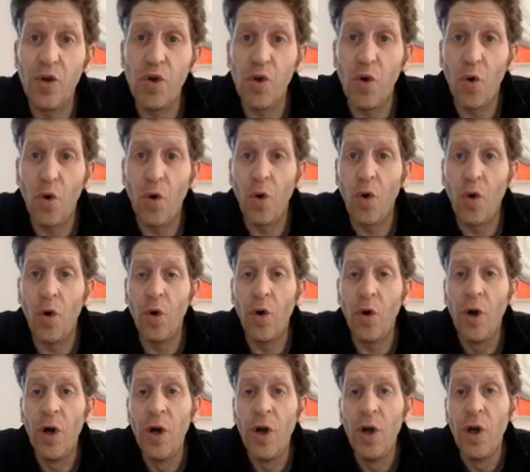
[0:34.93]
your
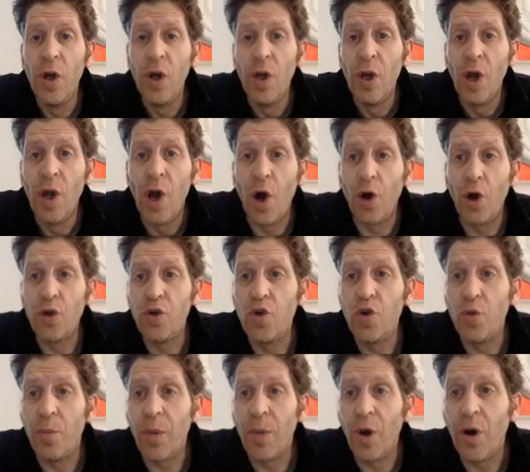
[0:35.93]

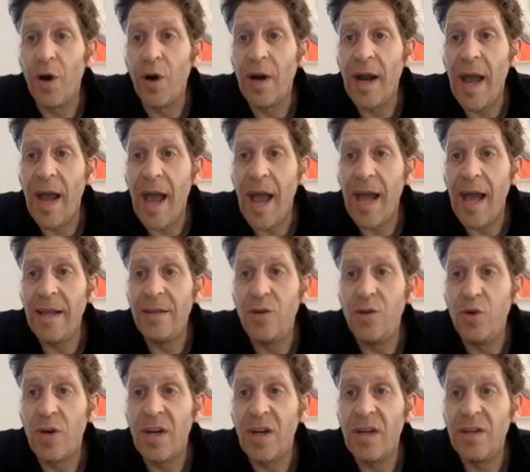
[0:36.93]
blog, and
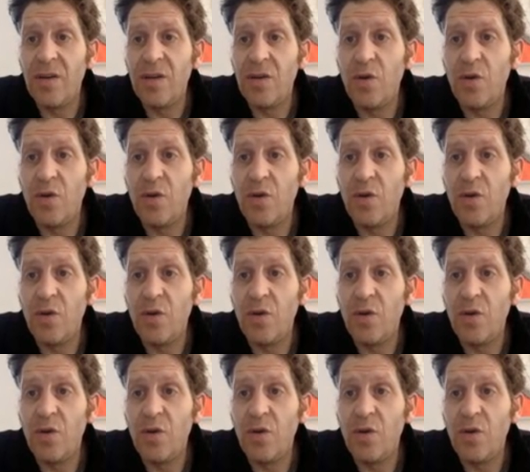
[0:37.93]
you can